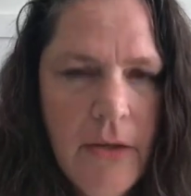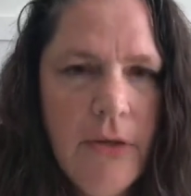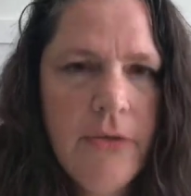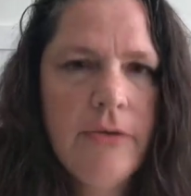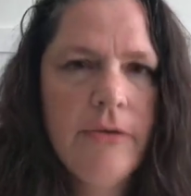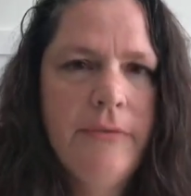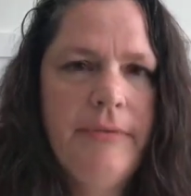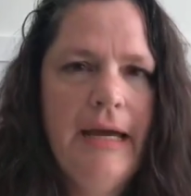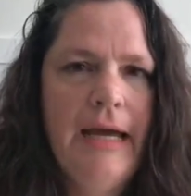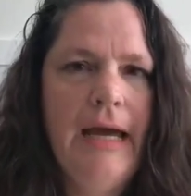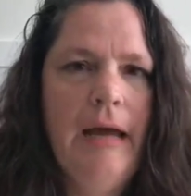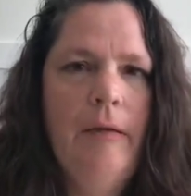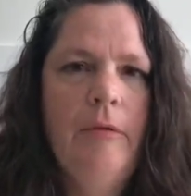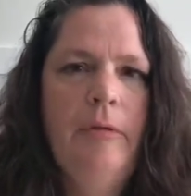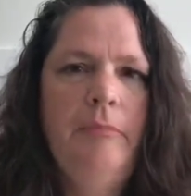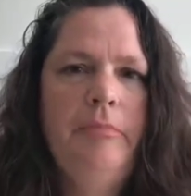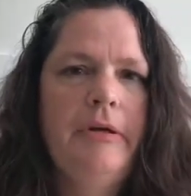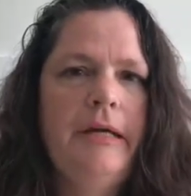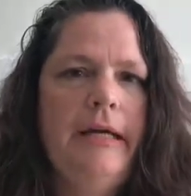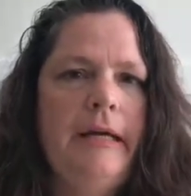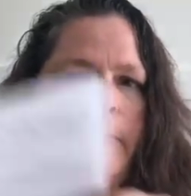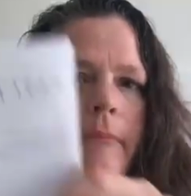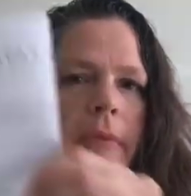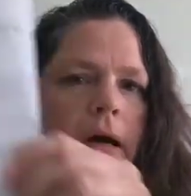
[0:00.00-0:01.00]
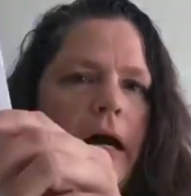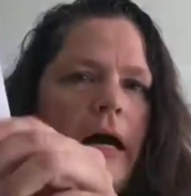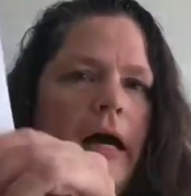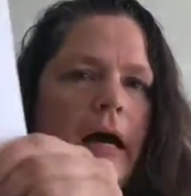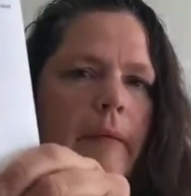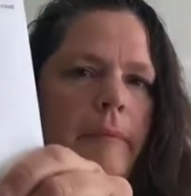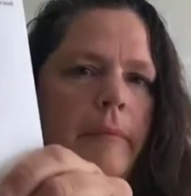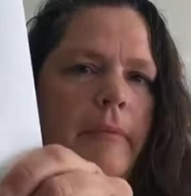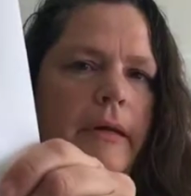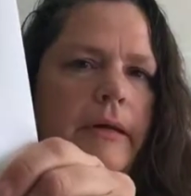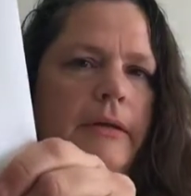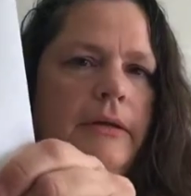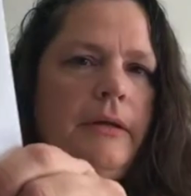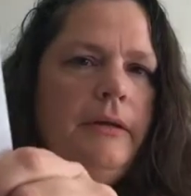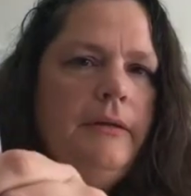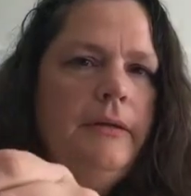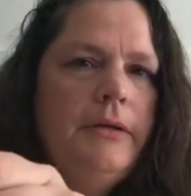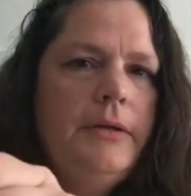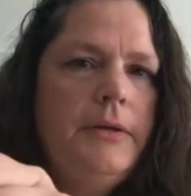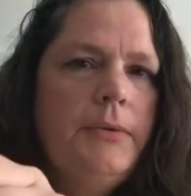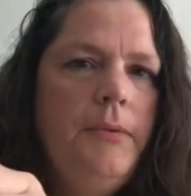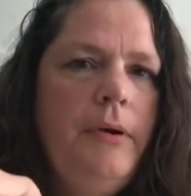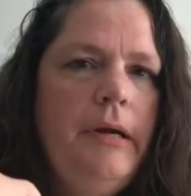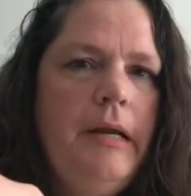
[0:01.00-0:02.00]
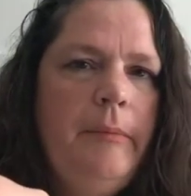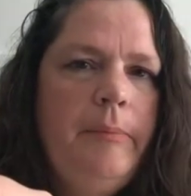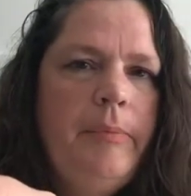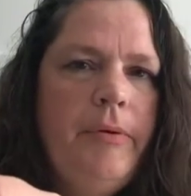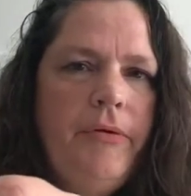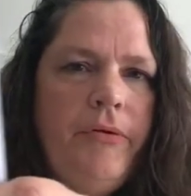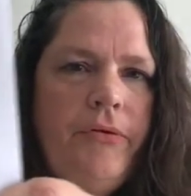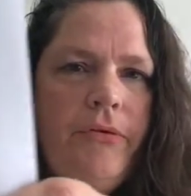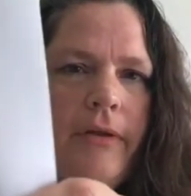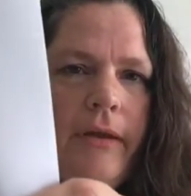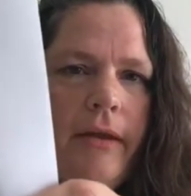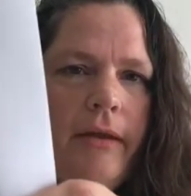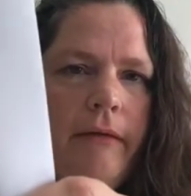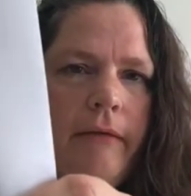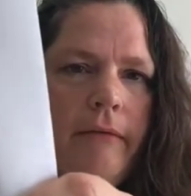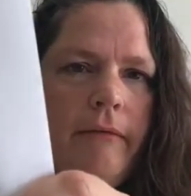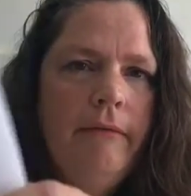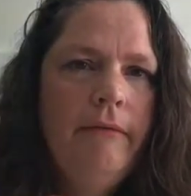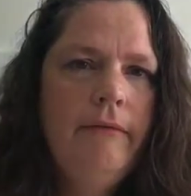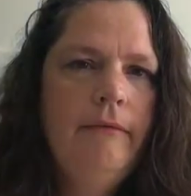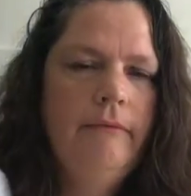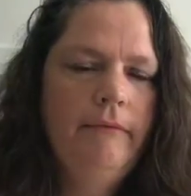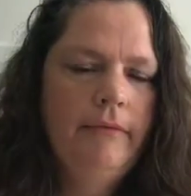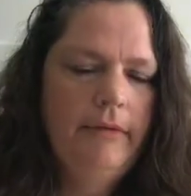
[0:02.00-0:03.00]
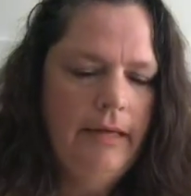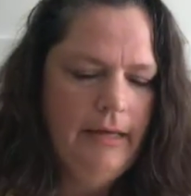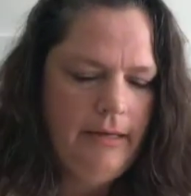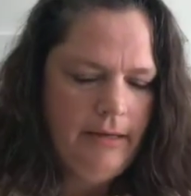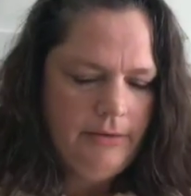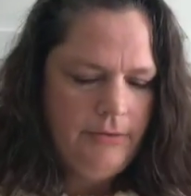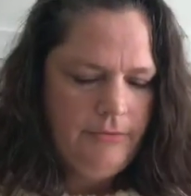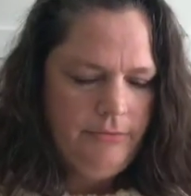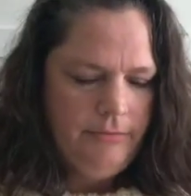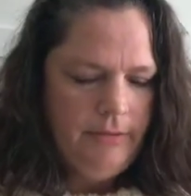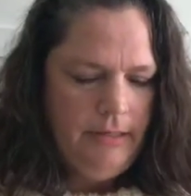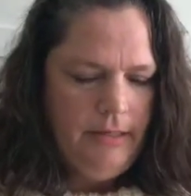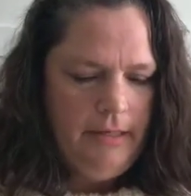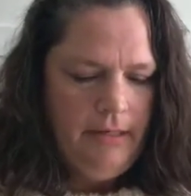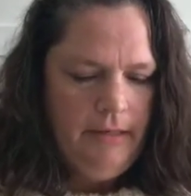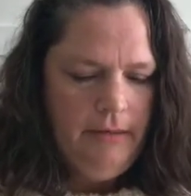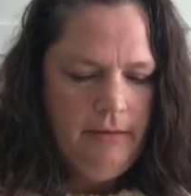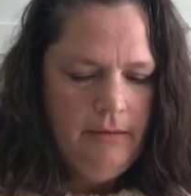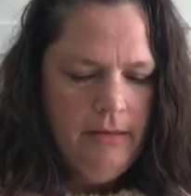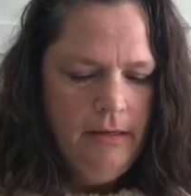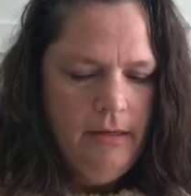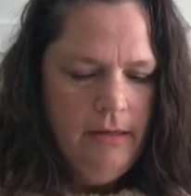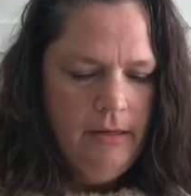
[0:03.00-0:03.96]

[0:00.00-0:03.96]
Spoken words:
So that would bring Bob into the 20% tax rate,